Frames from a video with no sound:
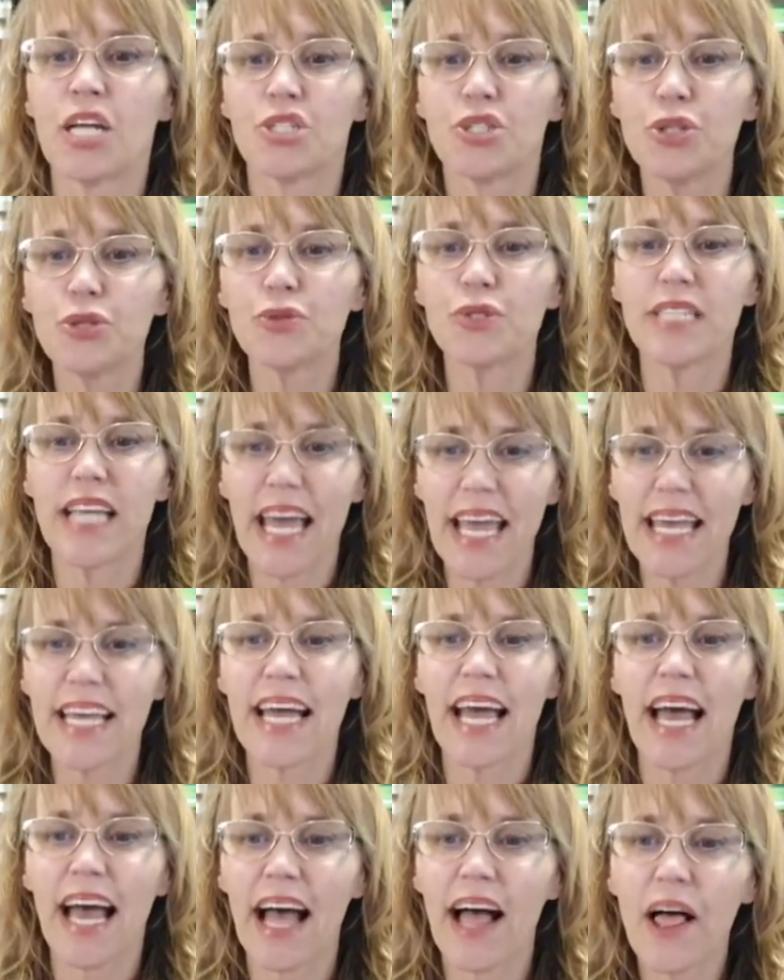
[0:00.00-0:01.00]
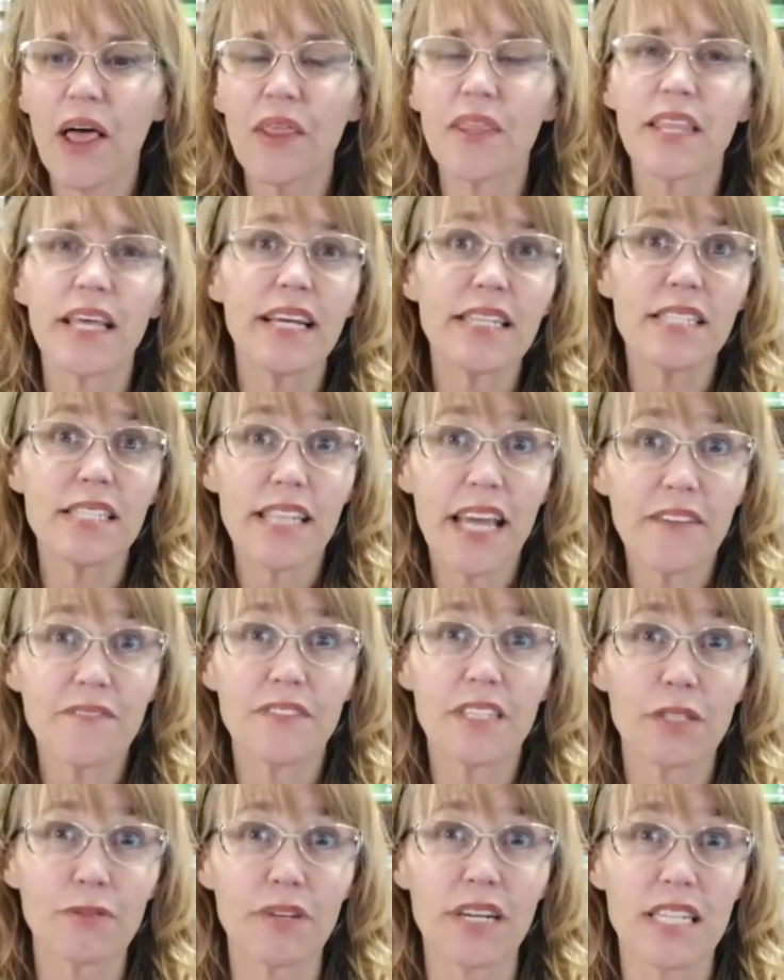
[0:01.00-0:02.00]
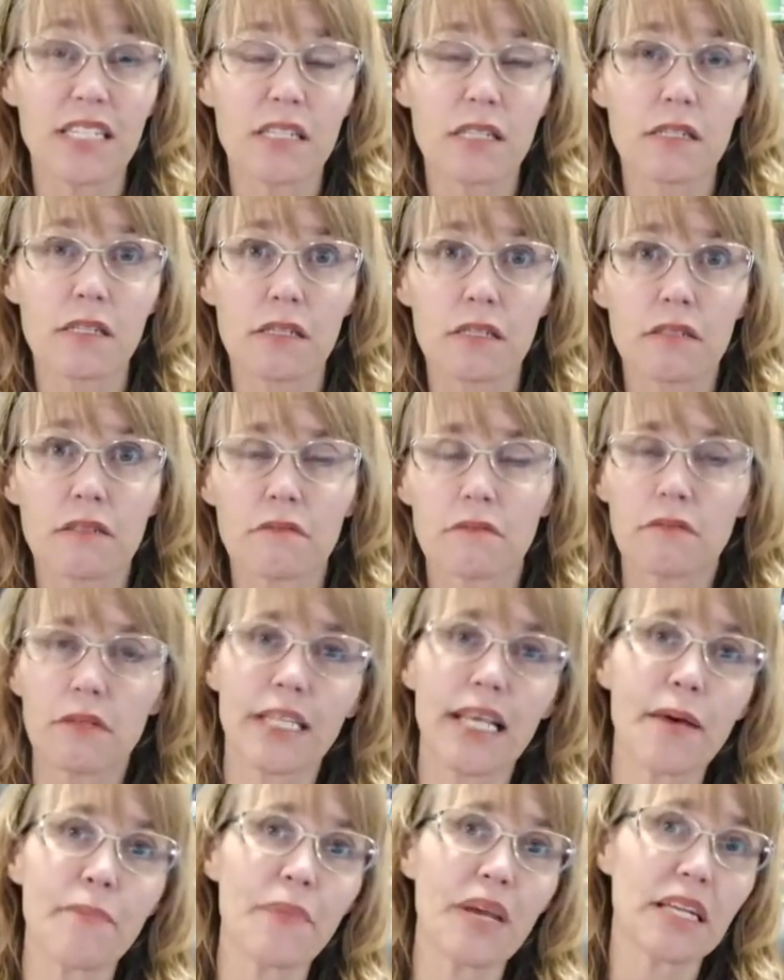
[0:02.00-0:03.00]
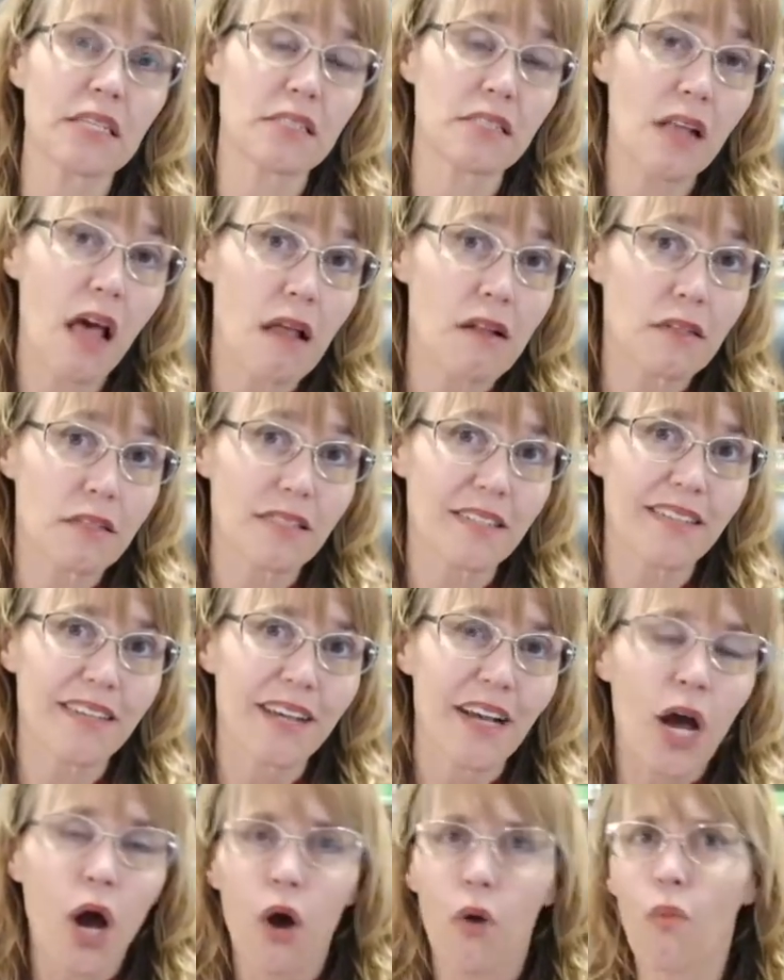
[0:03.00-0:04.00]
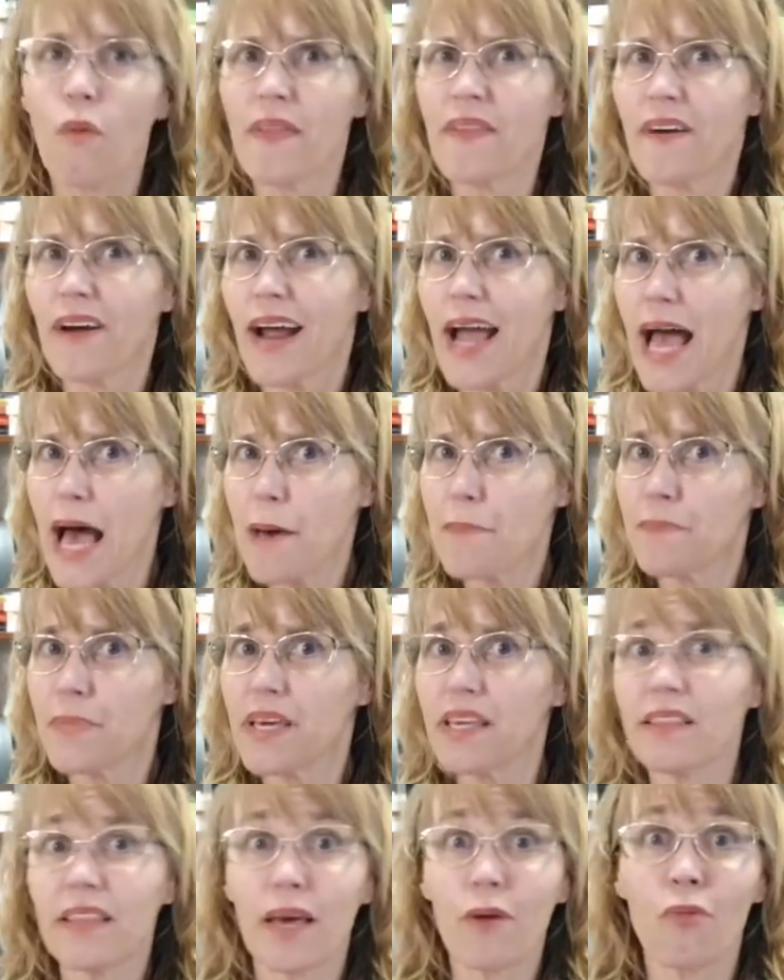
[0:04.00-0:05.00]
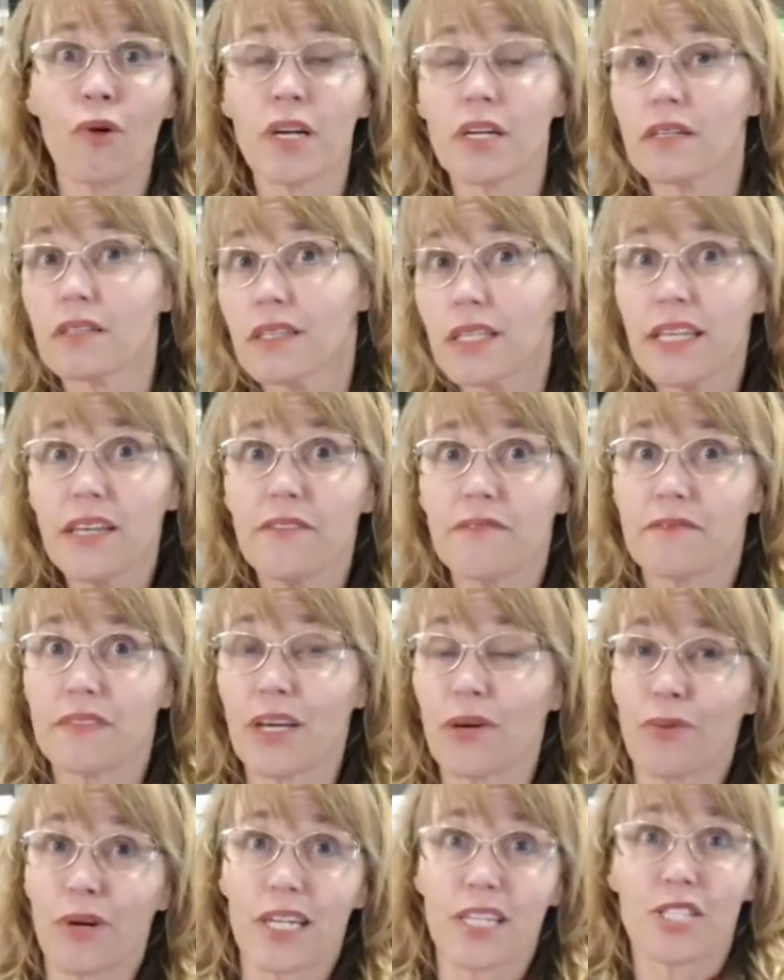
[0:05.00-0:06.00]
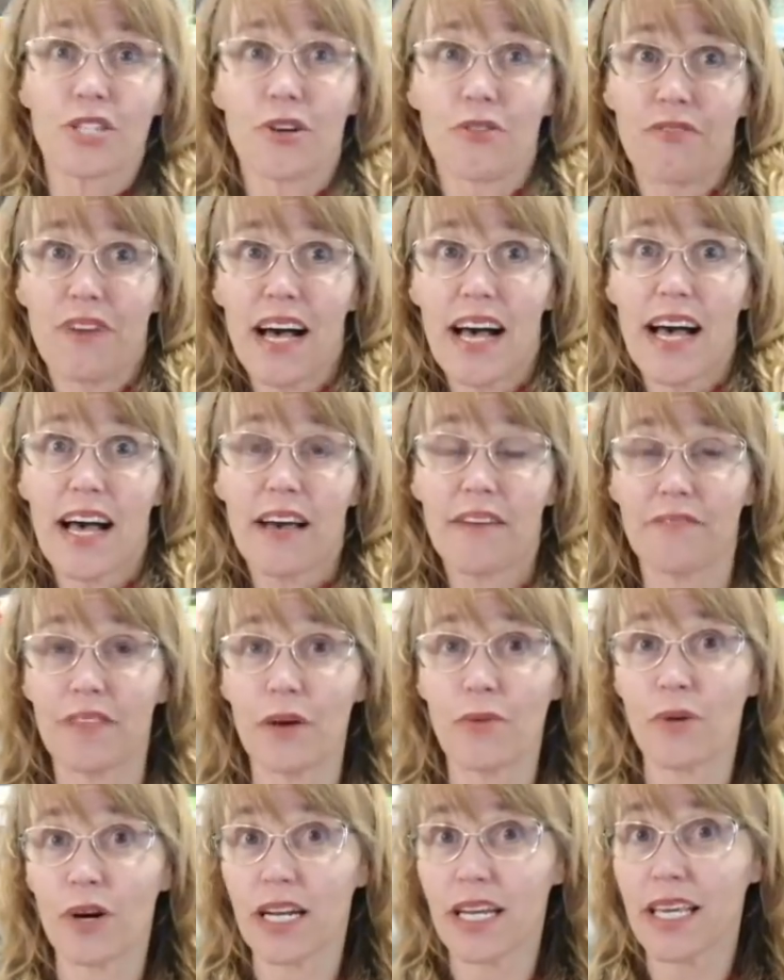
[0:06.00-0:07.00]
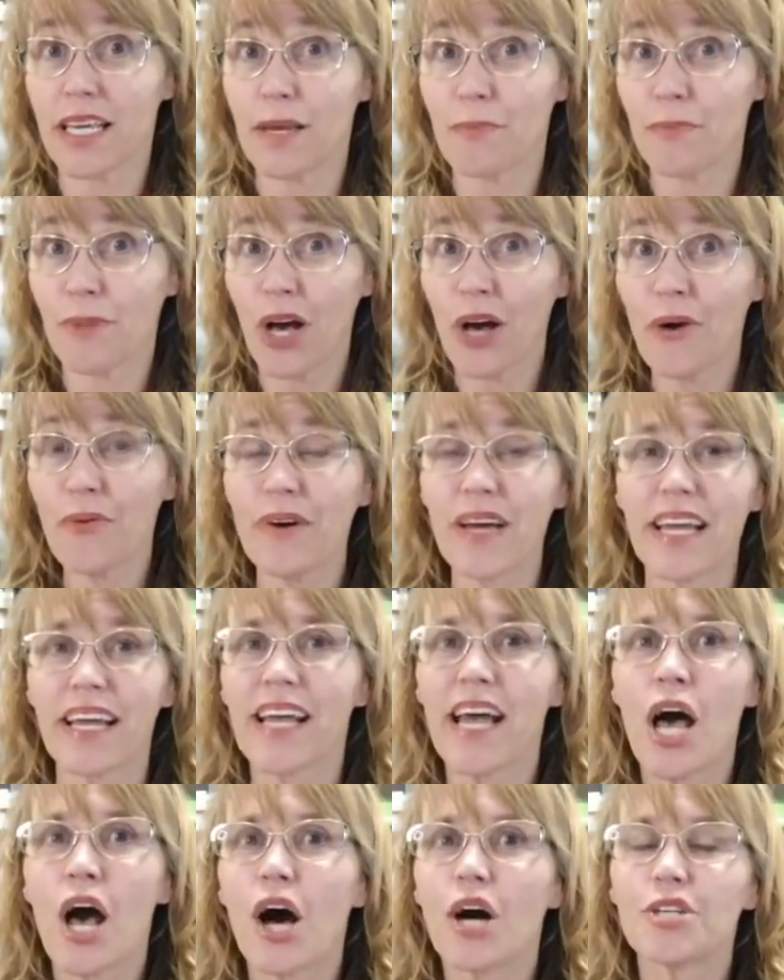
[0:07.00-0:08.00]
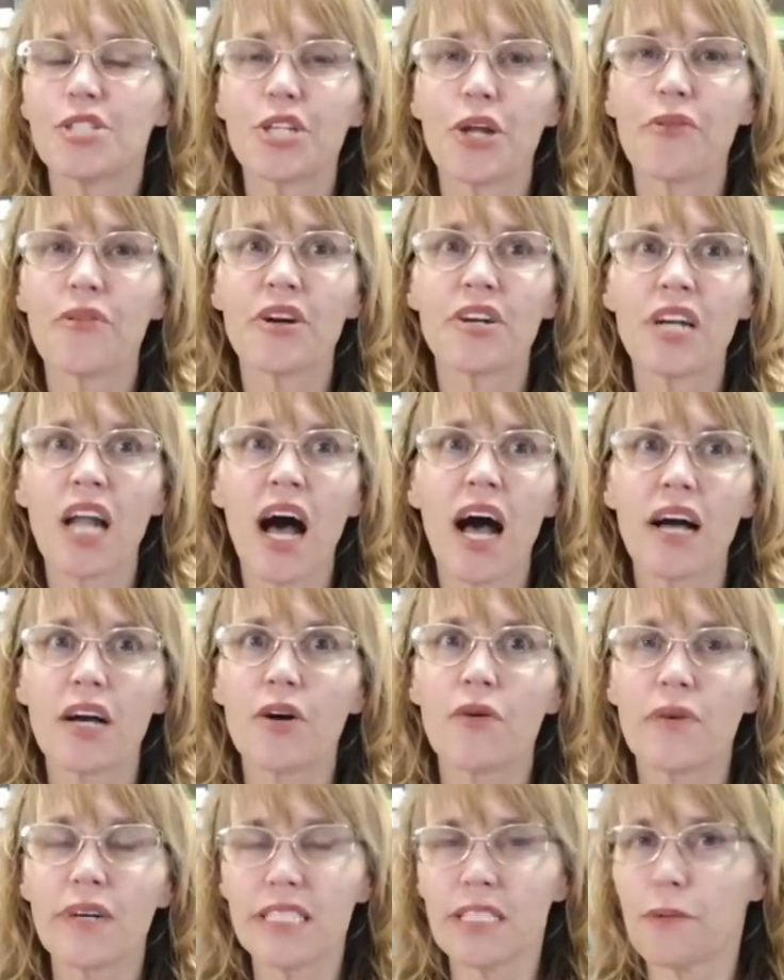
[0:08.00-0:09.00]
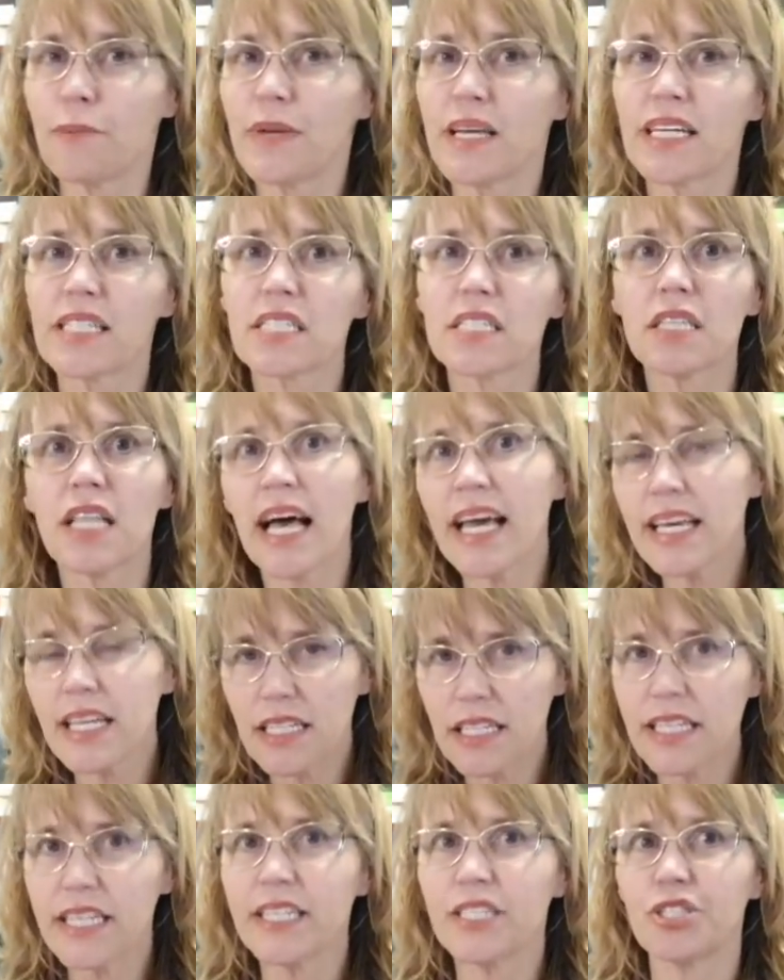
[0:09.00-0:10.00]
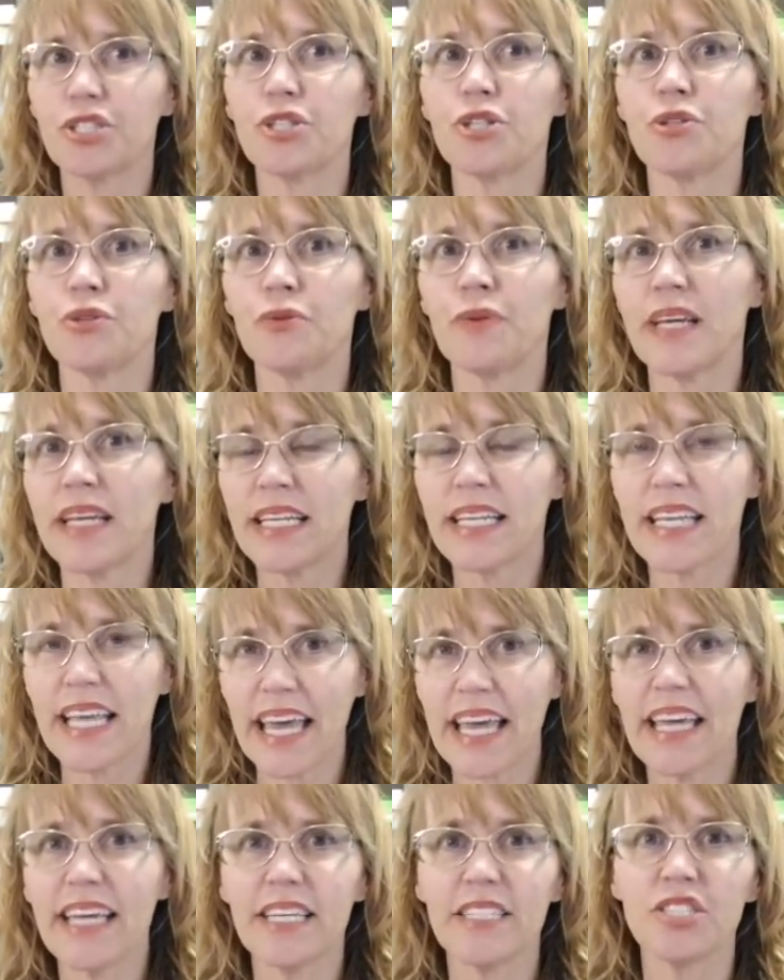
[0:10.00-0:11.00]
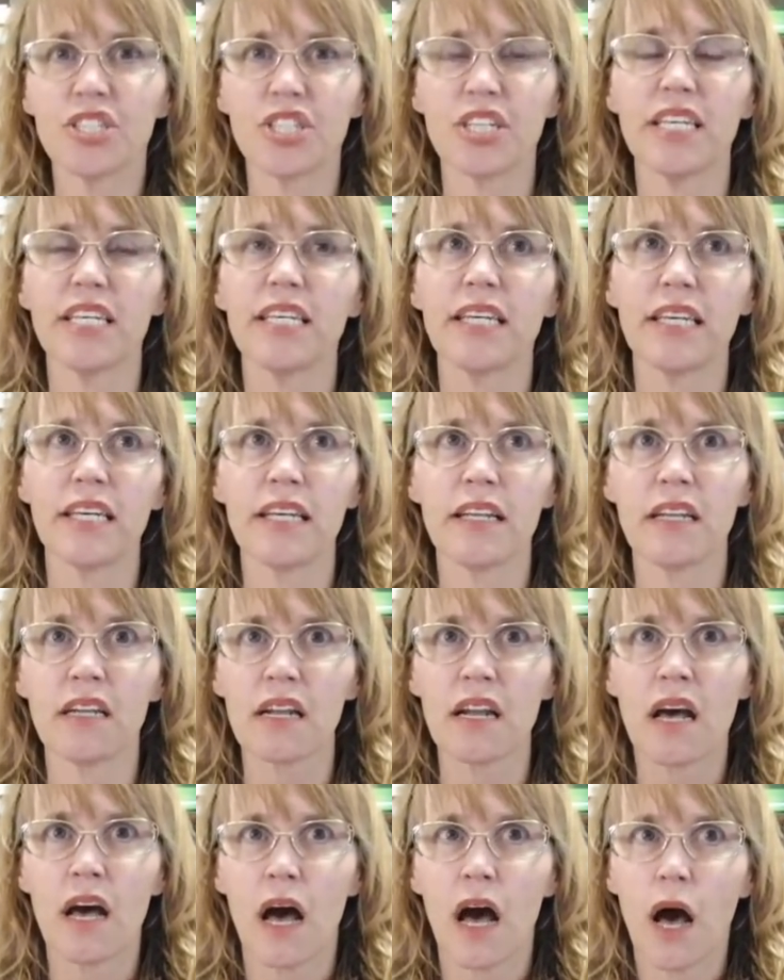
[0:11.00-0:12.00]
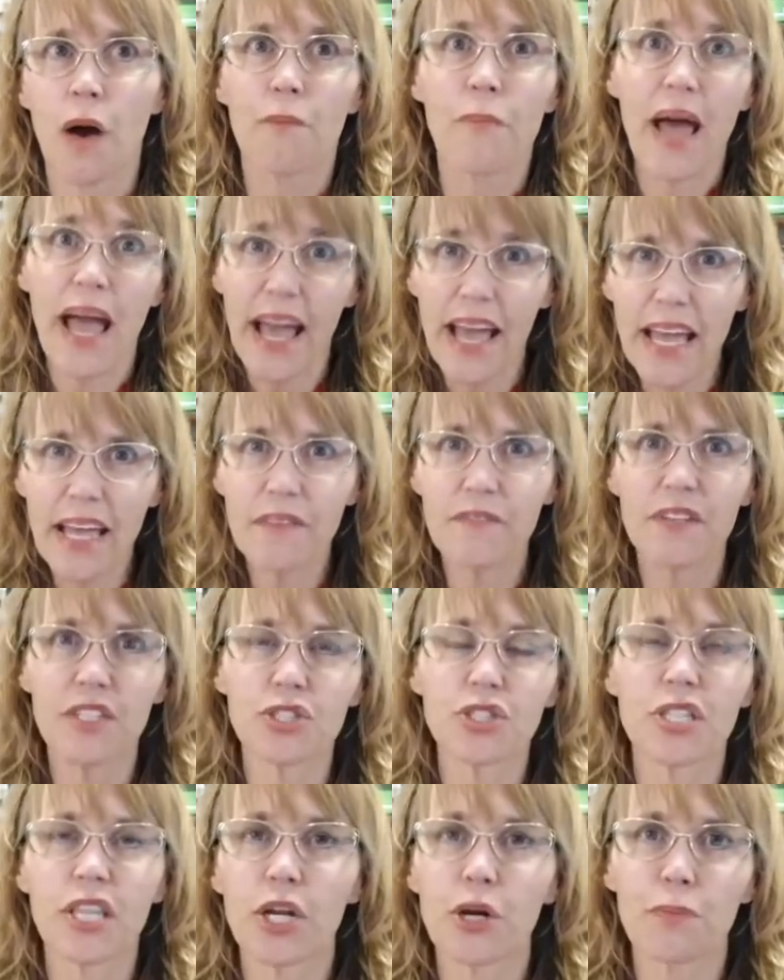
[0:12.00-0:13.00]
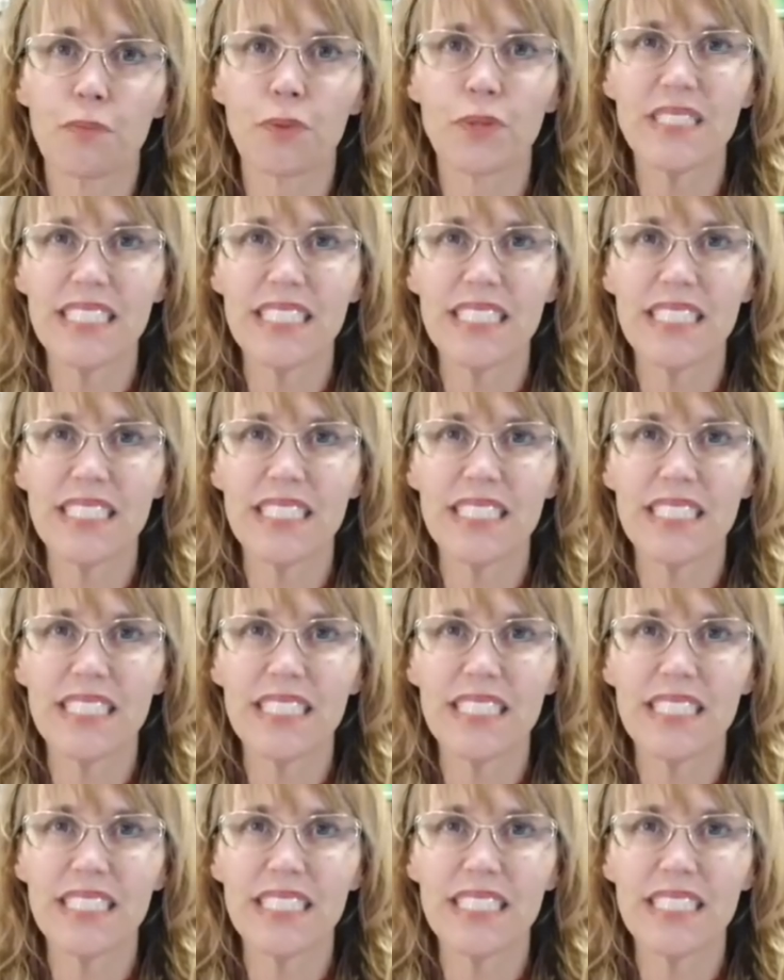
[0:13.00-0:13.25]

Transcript: to take health and safety risks. Well, that makes sense. When they're happy, they want to live, they want to survive, they want to keep going. So they're not going to be as likely to engage in behaviors that are